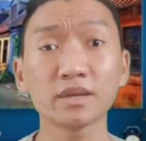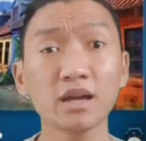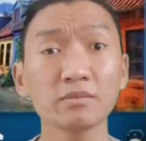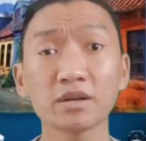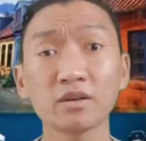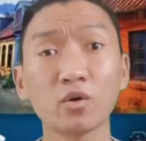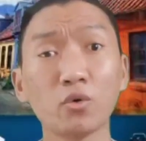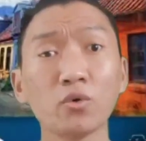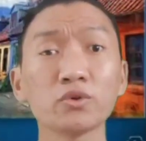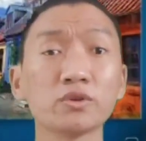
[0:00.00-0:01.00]
I'm gonna
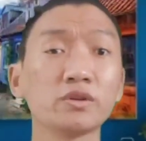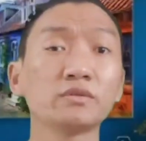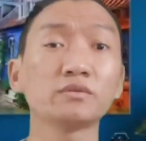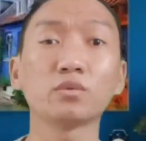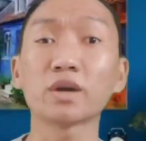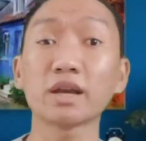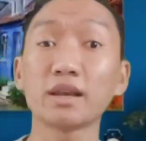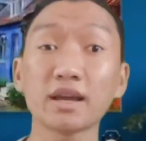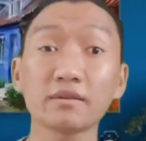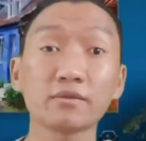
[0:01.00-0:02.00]
order what I
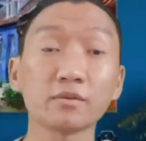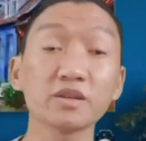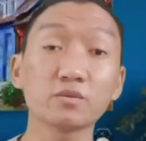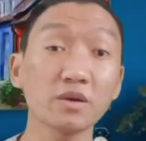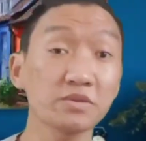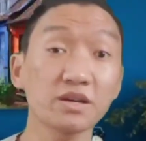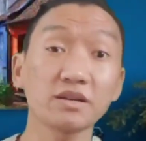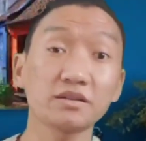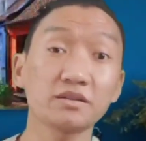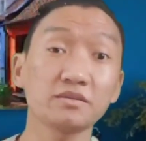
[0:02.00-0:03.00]
like from this website.